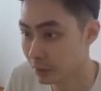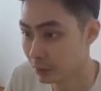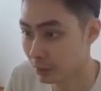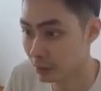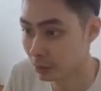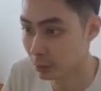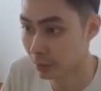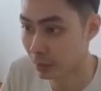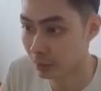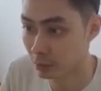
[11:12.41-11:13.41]
so let's go
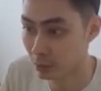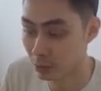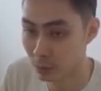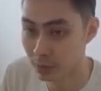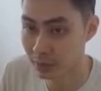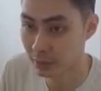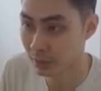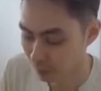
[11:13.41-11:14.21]
ahead and do a squeeze.